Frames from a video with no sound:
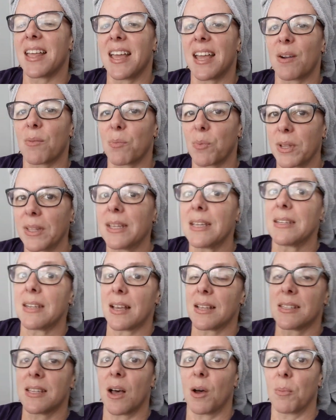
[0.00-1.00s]
it really
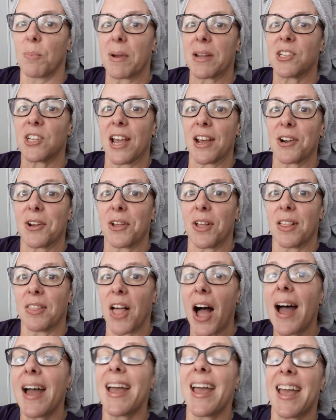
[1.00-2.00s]
does help my channel a
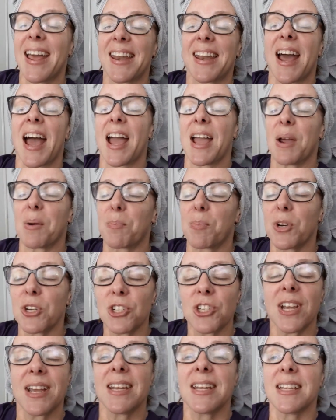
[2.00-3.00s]
lot, and I
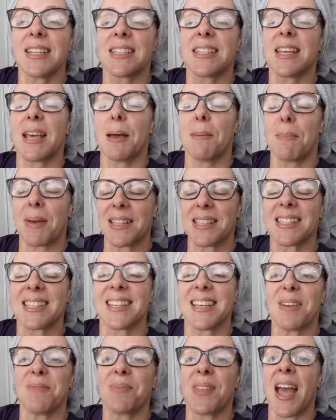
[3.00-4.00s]
appreciate it
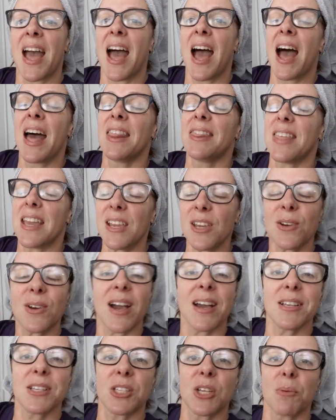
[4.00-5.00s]
immensely. Thank you
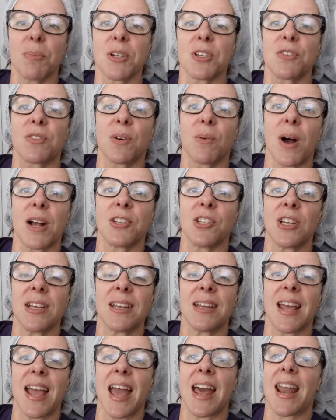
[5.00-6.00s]
guys so much for
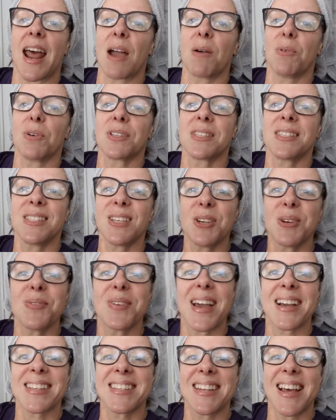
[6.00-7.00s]
watching, and I will see you
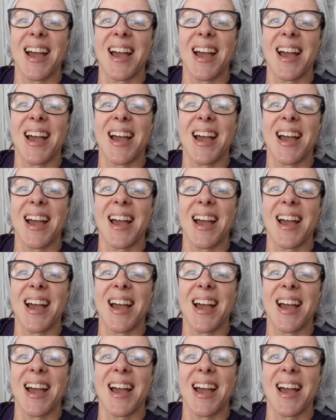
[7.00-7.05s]
next